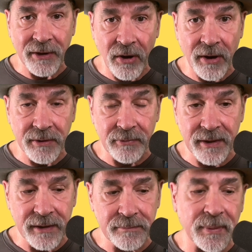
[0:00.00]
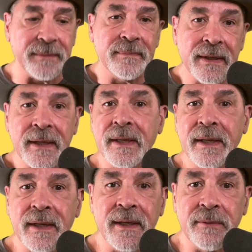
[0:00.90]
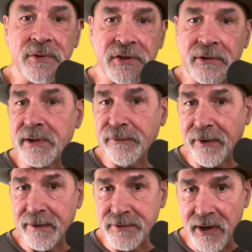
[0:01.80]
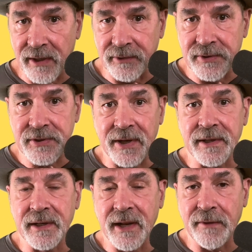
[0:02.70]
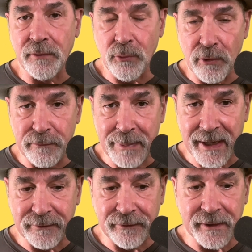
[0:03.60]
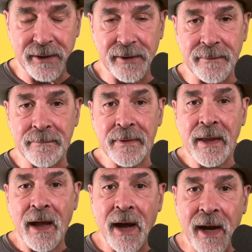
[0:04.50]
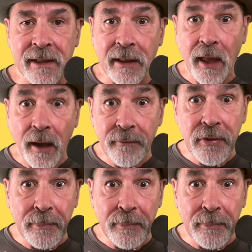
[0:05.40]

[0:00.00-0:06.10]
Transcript: art with it. But it was $35. I didn't have a Wolfpack figure. I love the